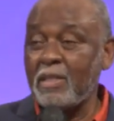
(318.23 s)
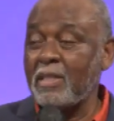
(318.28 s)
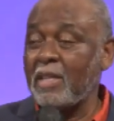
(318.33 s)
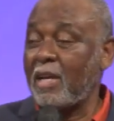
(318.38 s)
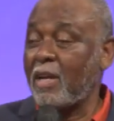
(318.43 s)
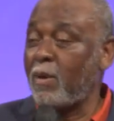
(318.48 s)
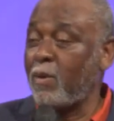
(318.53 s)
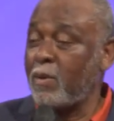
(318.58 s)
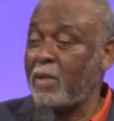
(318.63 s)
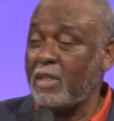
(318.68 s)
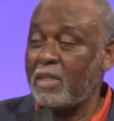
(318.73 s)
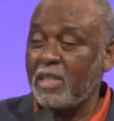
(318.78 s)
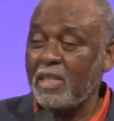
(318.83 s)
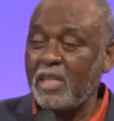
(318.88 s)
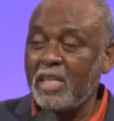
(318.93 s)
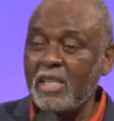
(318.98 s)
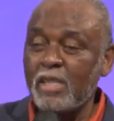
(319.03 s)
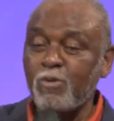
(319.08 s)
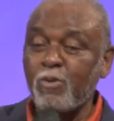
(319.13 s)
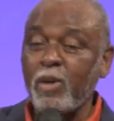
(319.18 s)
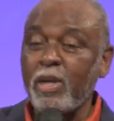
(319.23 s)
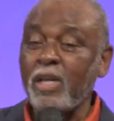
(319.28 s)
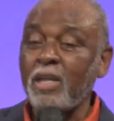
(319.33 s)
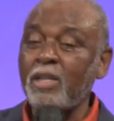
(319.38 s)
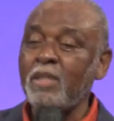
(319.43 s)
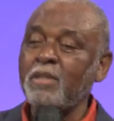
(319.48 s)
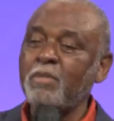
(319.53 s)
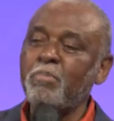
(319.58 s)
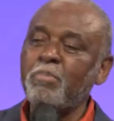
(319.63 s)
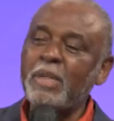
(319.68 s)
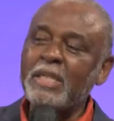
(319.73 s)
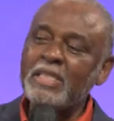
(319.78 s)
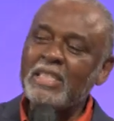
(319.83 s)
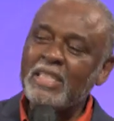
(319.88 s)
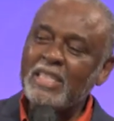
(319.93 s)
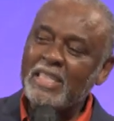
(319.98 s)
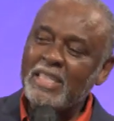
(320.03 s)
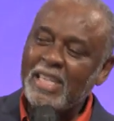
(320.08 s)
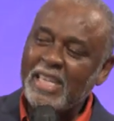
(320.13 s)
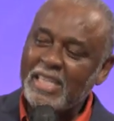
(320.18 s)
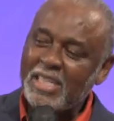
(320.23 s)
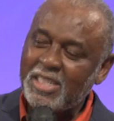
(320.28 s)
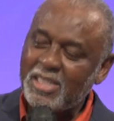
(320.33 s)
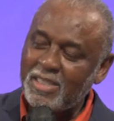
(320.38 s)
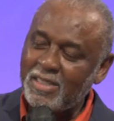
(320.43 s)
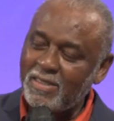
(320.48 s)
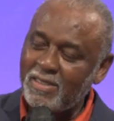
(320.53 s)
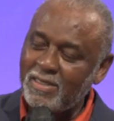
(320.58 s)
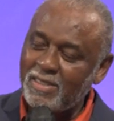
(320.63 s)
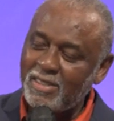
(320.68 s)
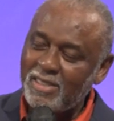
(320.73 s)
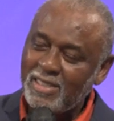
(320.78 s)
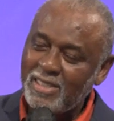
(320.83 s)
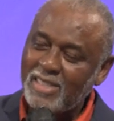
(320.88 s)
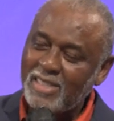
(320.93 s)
not only to Israel, but to the nations.